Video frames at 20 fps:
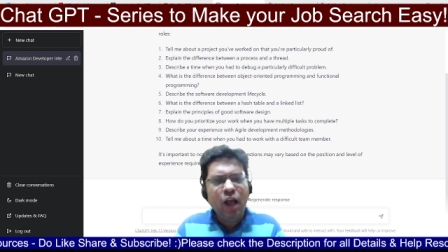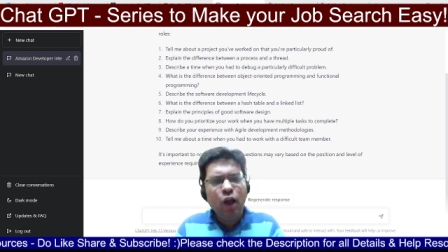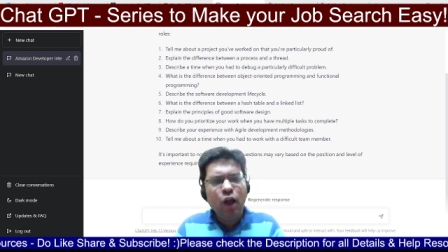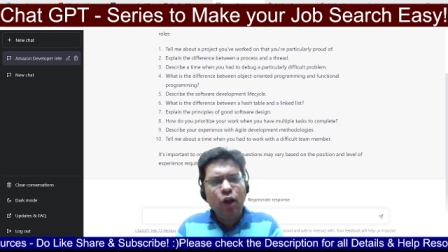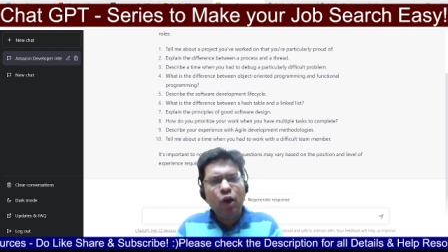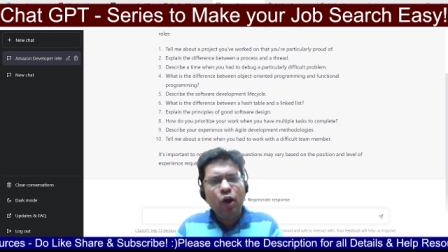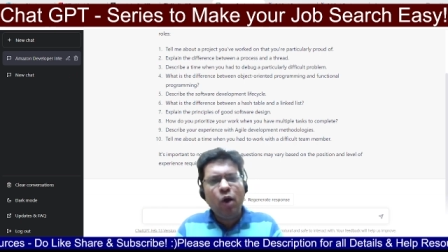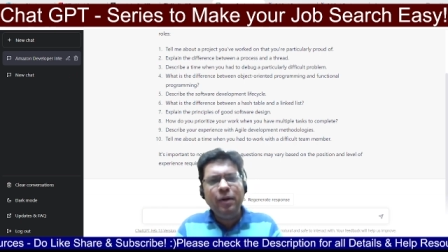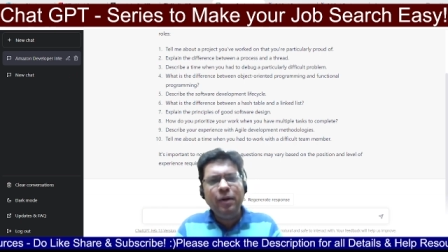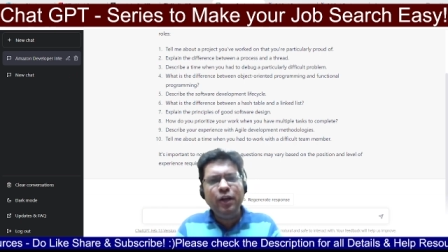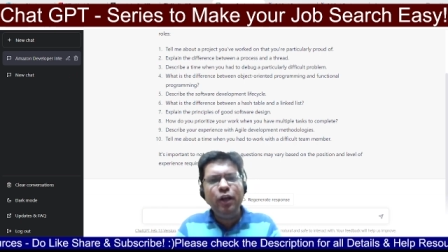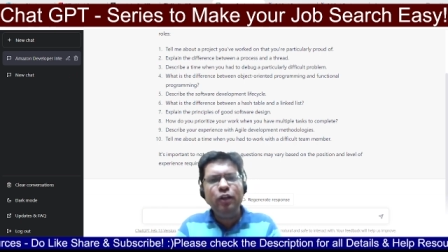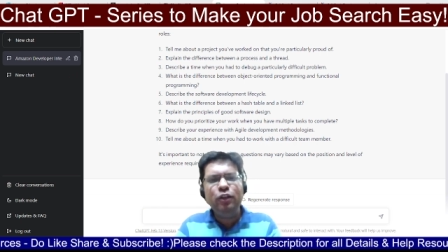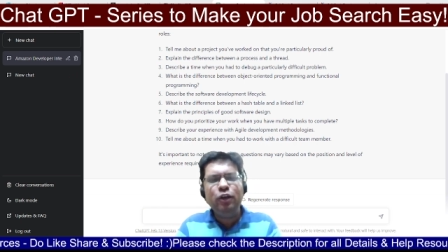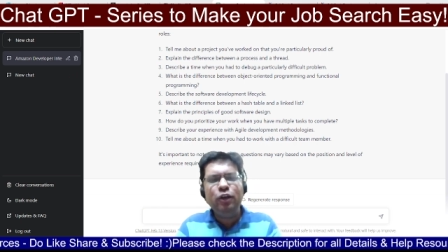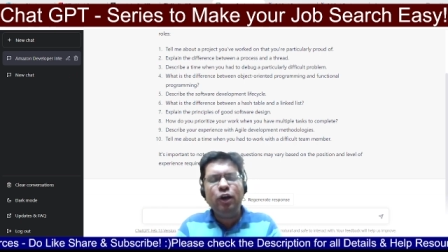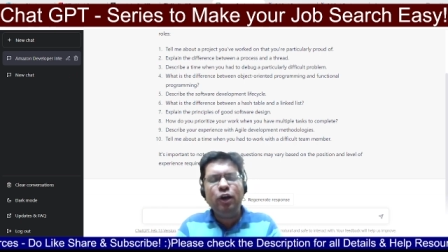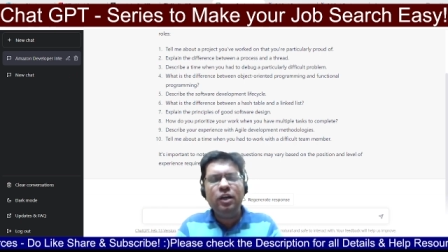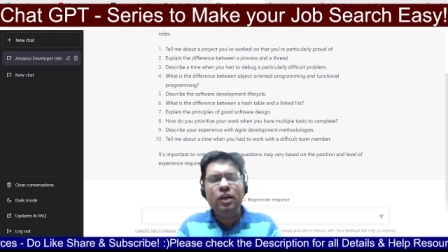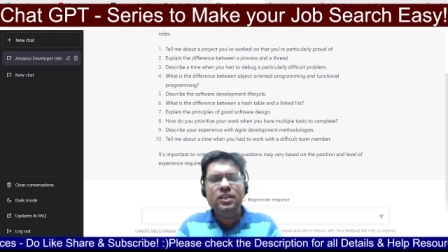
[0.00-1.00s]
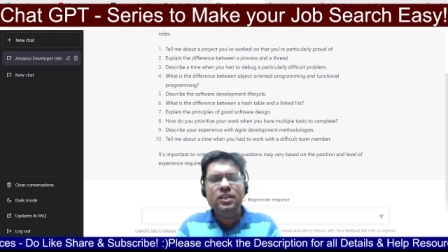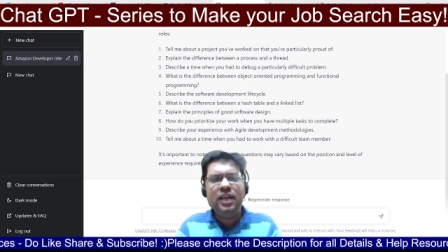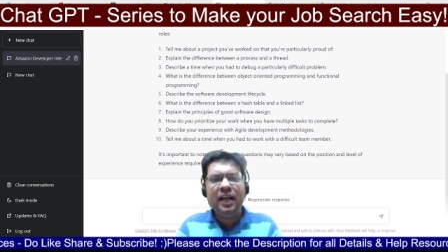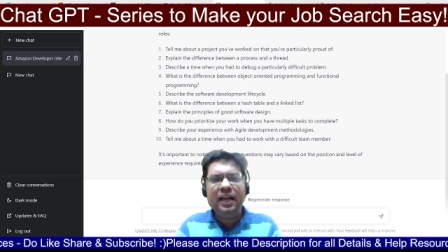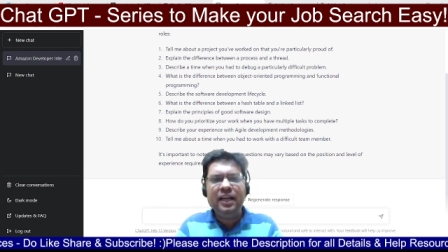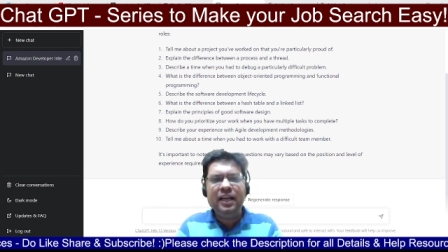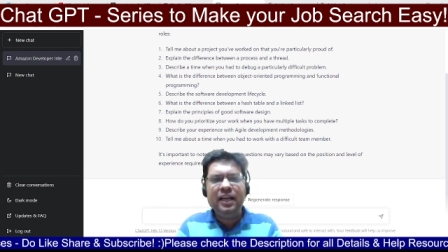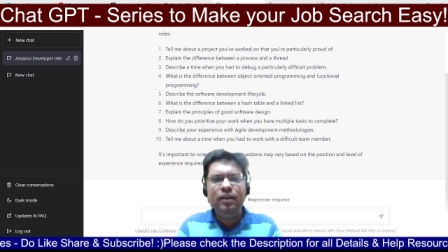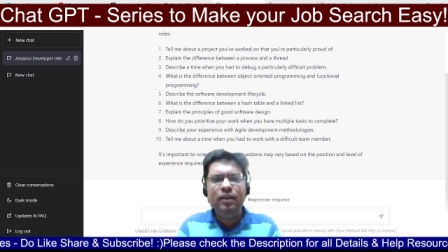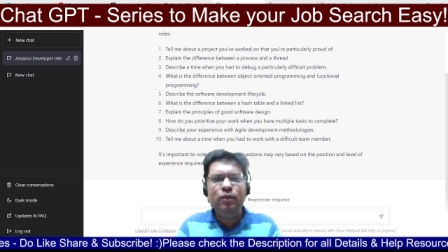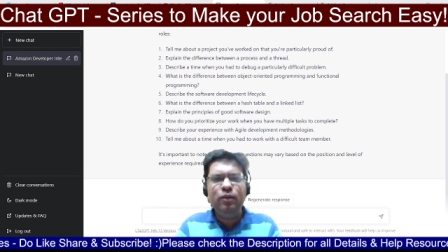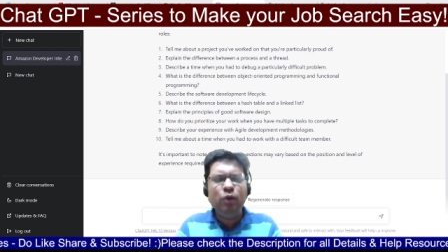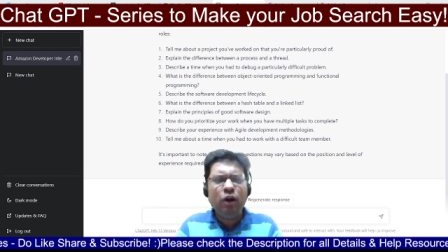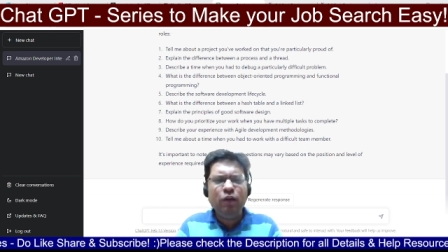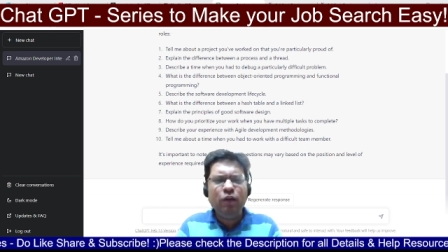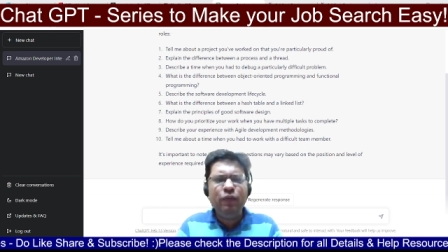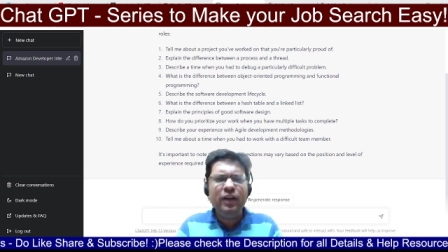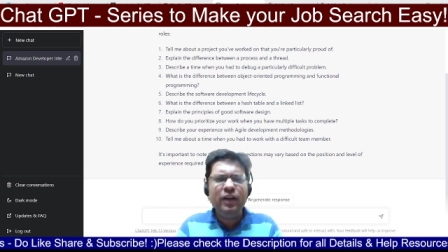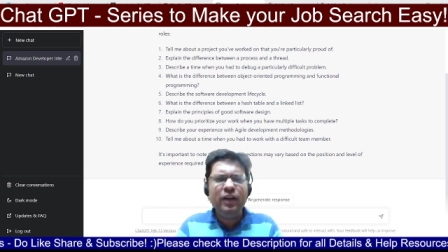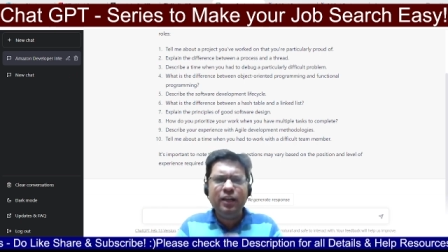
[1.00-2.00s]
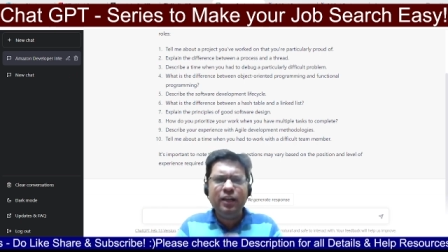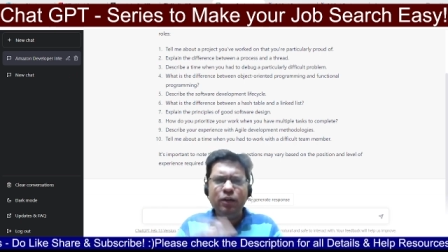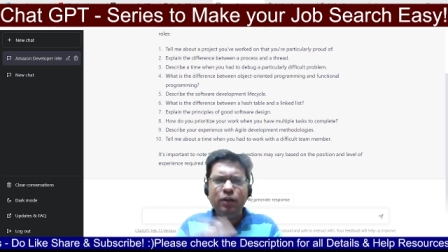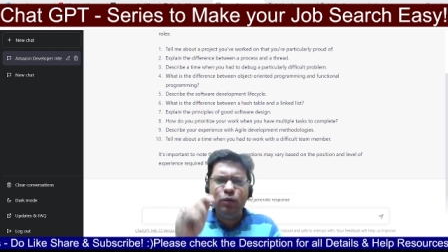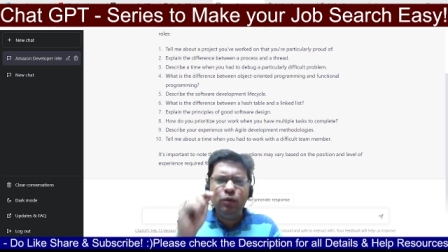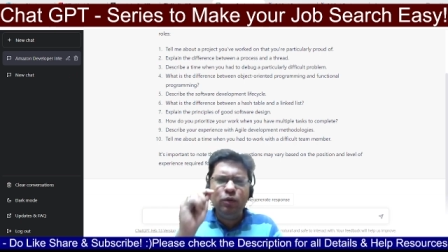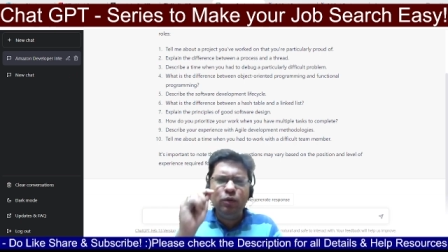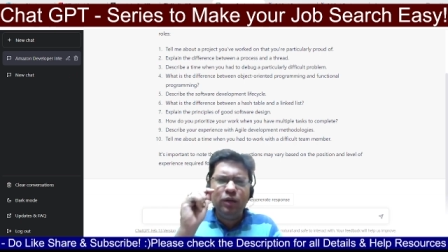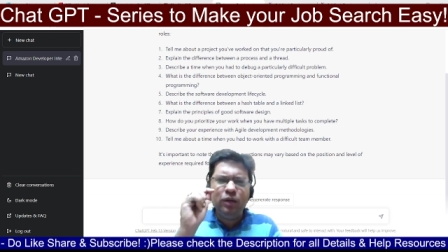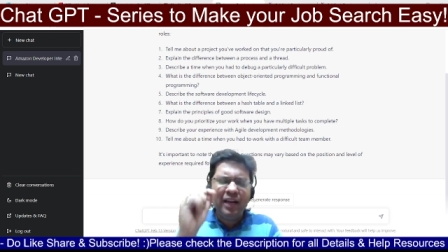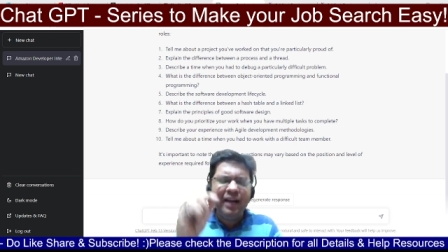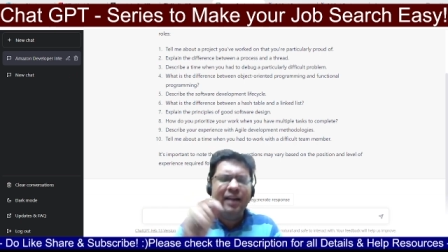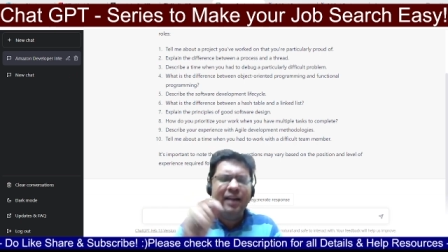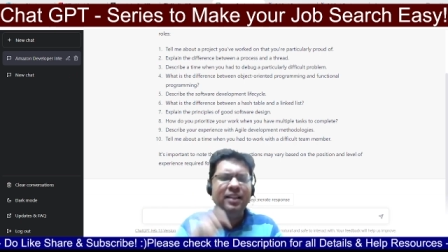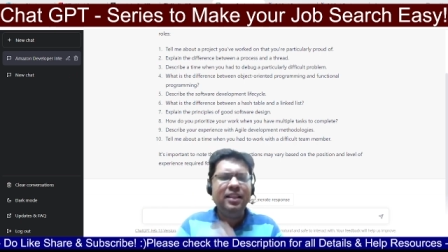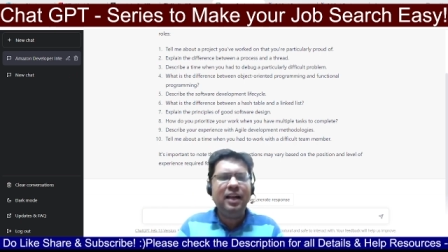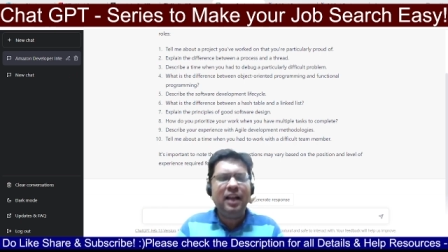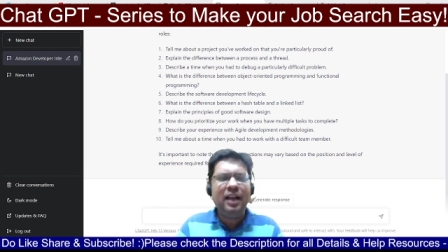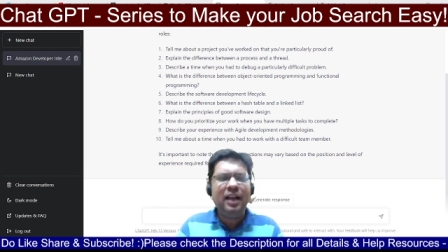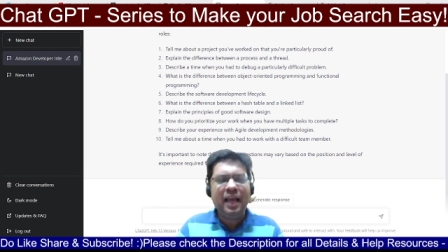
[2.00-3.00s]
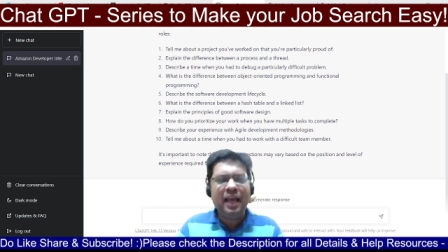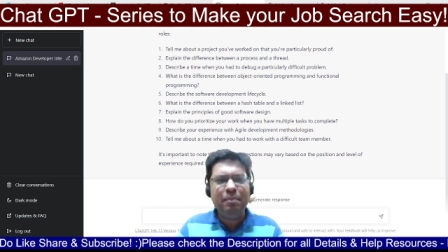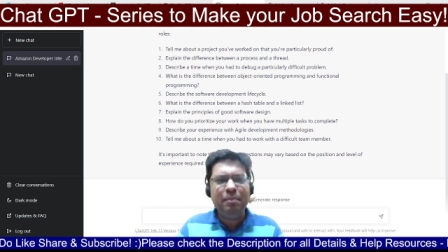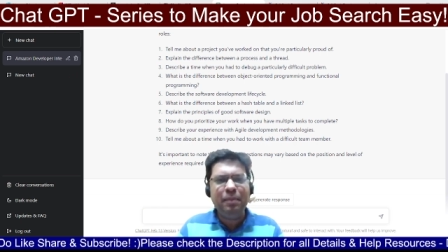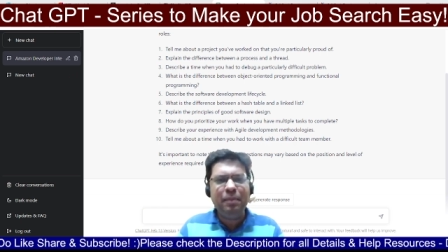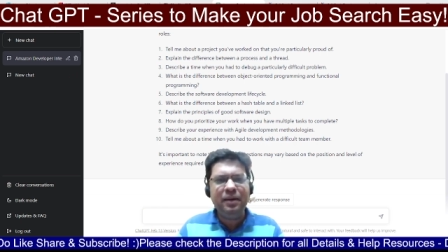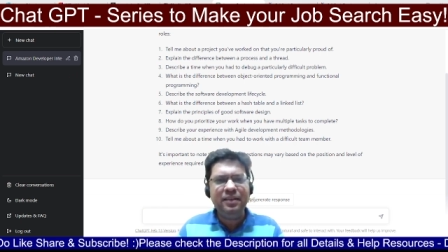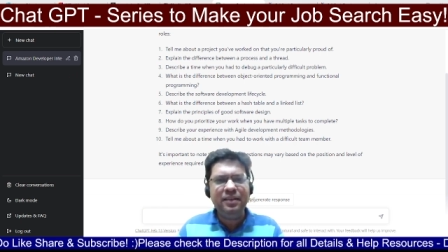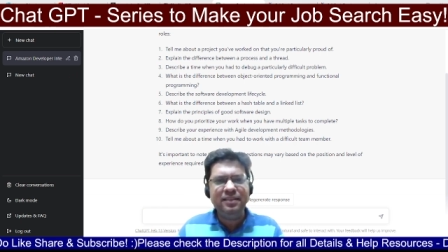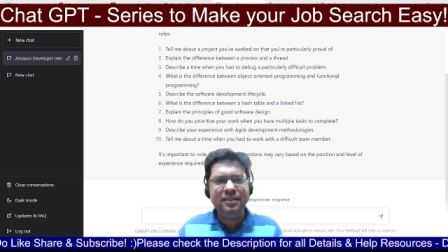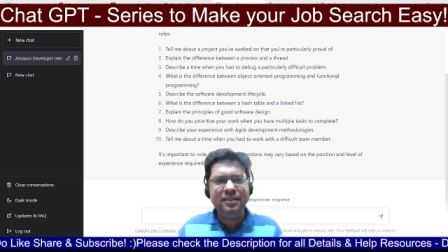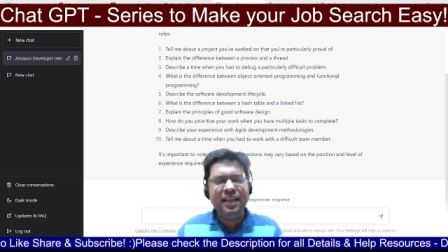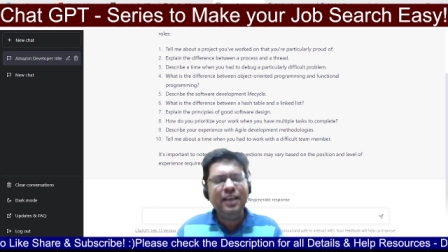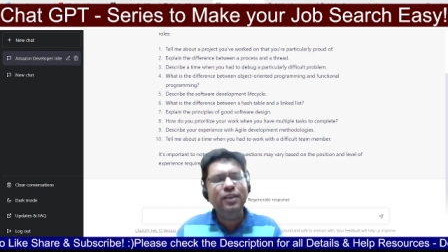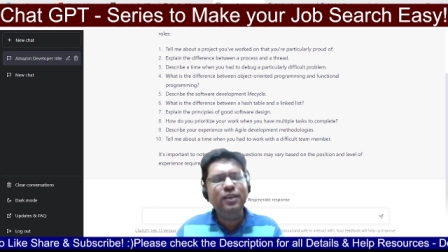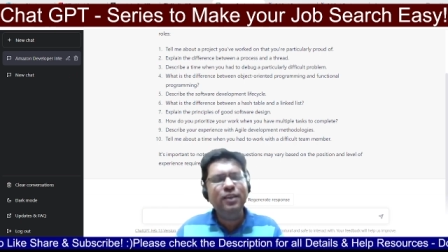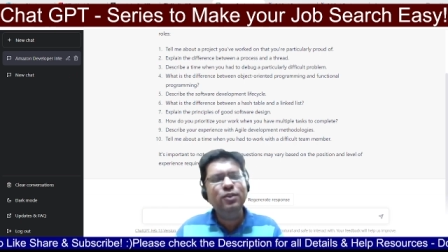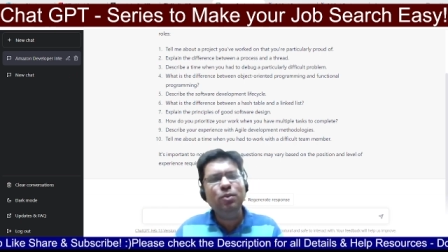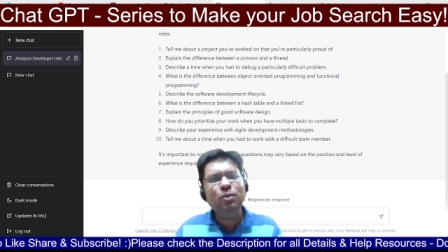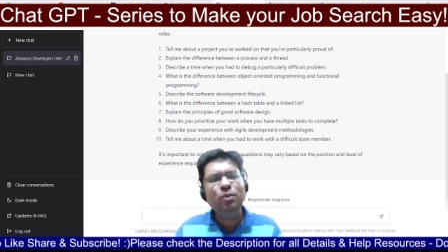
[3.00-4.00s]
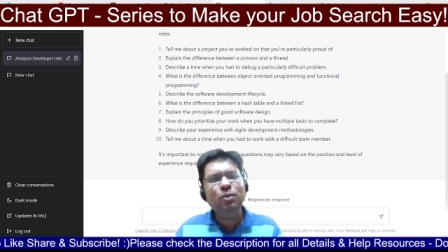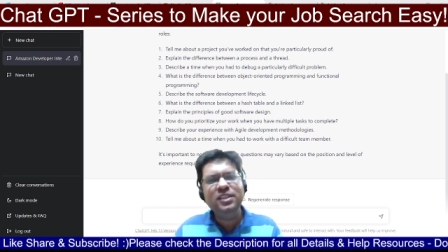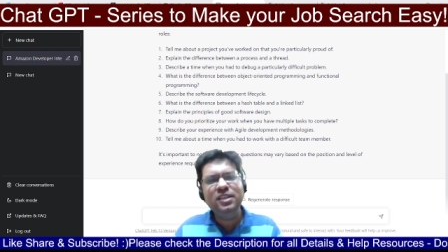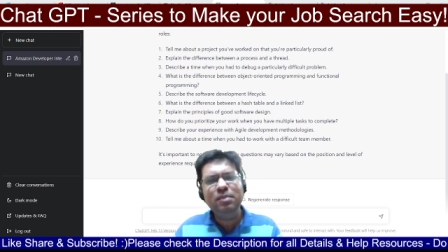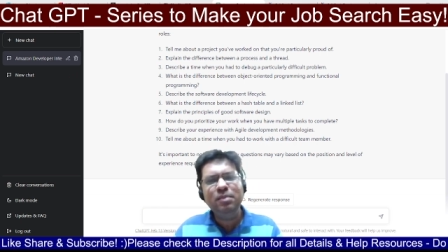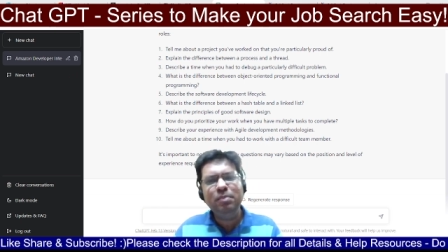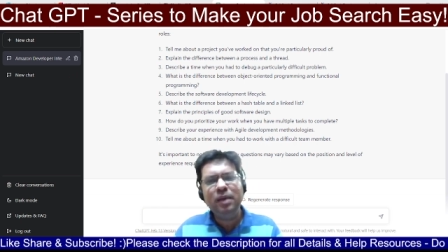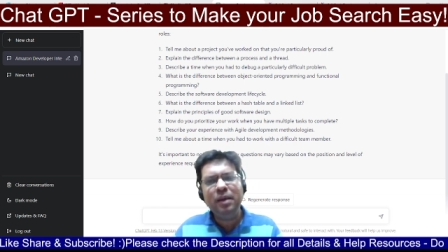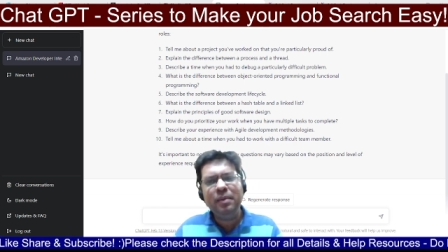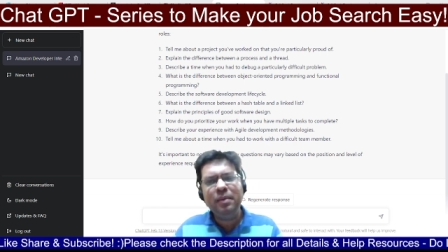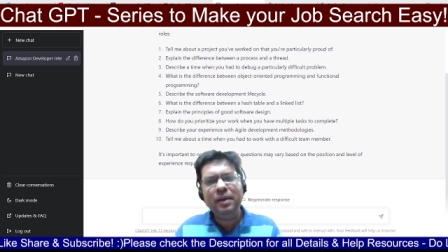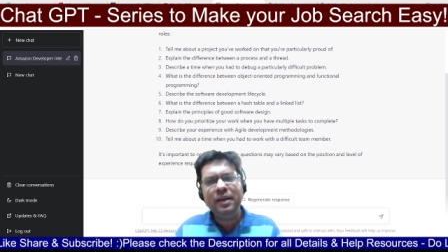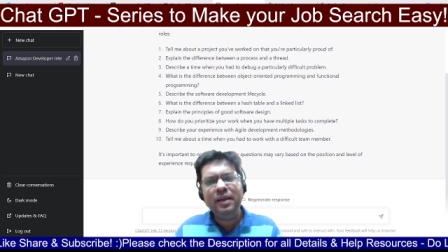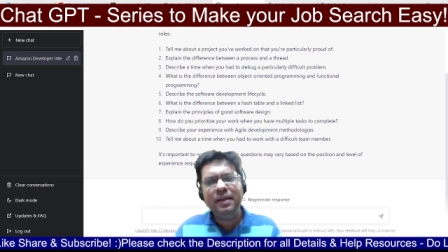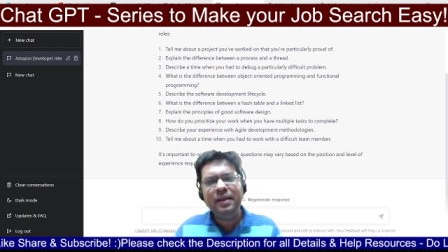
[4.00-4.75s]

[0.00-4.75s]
comment your thoughts, and do not forget to hit that like button. Thank you so much and bye bye.